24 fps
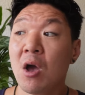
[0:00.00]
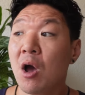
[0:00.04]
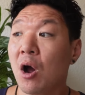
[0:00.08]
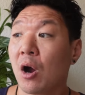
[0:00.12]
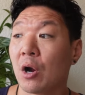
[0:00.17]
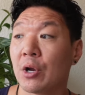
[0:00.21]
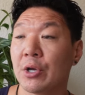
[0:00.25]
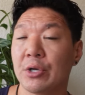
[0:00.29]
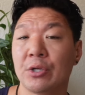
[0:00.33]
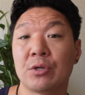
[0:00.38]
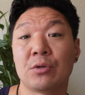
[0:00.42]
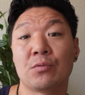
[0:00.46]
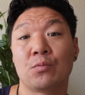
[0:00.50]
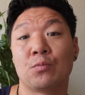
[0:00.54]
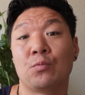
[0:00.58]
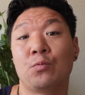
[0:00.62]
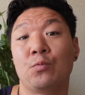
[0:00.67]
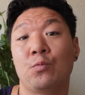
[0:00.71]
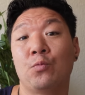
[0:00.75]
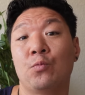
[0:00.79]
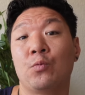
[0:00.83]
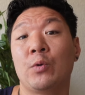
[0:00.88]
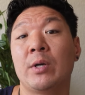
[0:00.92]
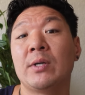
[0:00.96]
Are you
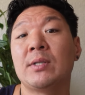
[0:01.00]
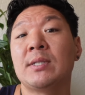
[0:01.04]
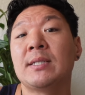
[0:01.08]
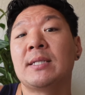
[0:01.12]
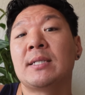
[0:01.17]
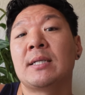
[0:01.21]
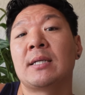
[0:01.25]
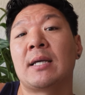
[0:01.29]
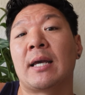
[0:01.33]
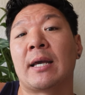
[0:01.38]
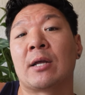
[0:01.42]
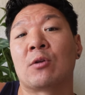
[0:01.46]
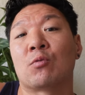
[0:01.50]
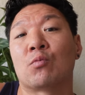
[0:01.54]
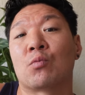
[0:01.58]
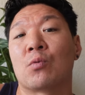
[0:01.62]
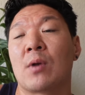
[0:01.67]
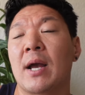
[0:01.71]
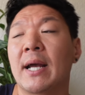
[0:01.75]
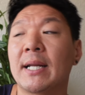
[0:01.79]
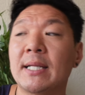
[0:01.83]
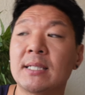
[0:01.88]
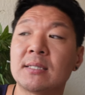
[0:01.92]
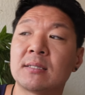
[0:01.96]
willing and
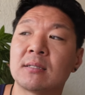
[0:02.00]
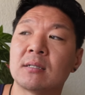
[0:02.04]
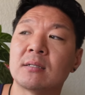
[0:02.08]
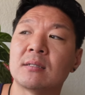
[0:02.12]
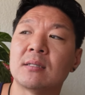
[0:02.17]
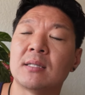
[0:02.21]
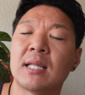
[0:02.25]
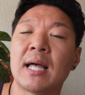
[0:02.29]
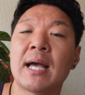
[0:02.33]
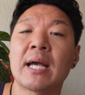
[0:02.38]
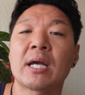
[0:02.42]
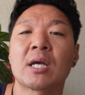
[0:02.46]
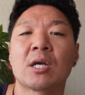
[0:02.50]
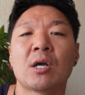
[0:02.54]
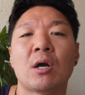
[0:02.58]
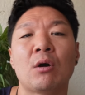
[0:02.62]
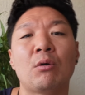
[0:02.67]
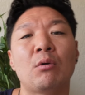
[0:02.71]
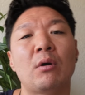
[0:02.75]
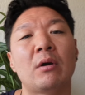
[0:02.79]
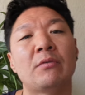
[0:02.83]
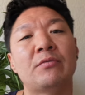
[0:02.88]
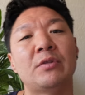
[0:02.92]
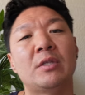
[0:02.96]
ready to let
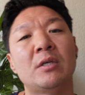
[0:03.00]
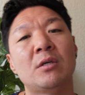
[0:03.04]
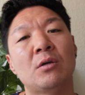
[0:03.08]
go of